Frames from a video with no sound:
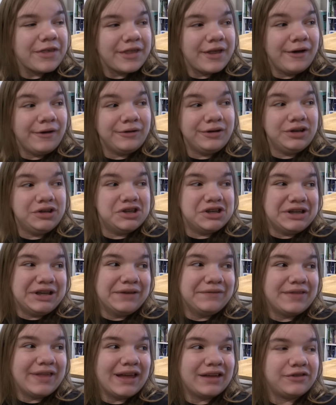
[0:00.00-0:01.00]
So, did you
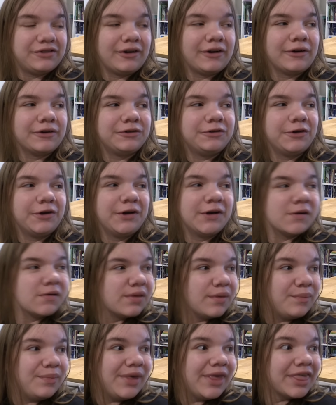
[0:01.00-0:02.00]
give that trick-or-treater
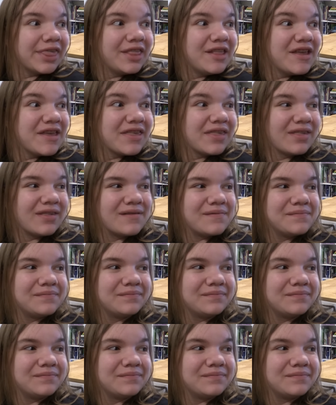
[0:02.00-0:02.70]
the business?